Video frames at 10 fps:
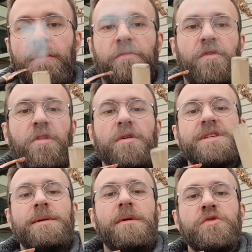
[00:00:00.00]
for a long
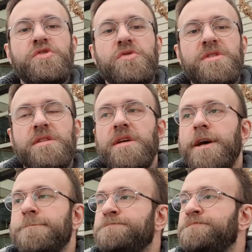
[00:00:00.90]
time I was using
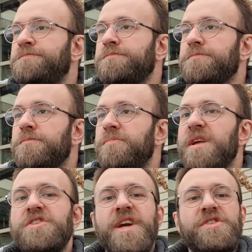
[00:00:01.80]
the
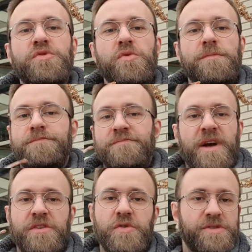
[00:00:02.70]
check tool. I
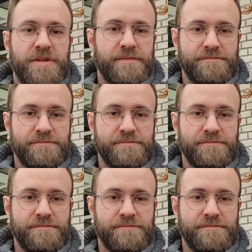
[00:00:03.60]
use it